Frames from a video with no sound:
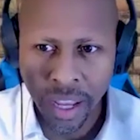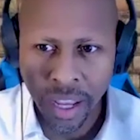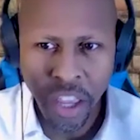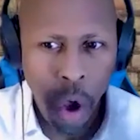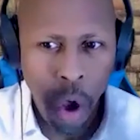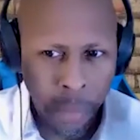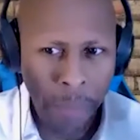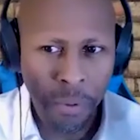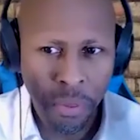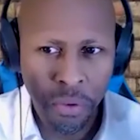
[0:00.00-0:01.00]
Can you walk
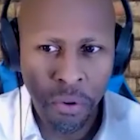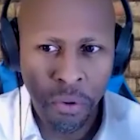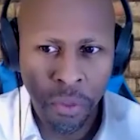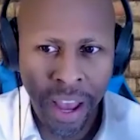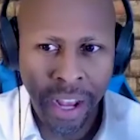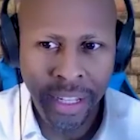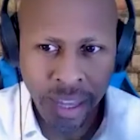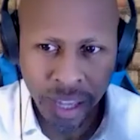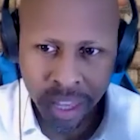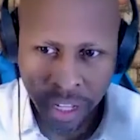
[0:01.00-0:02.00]
people through that? Because
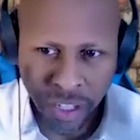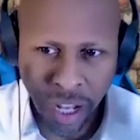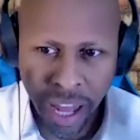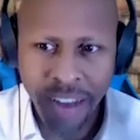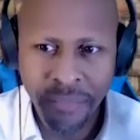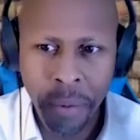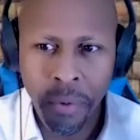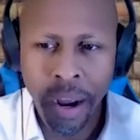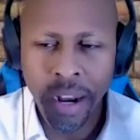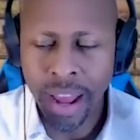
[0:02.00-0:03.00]
I think there's a lot of people
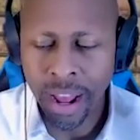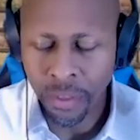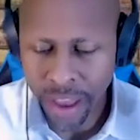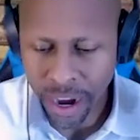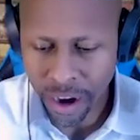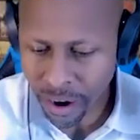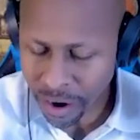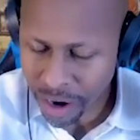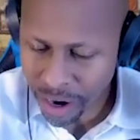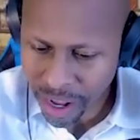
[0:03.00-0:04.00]
right now that are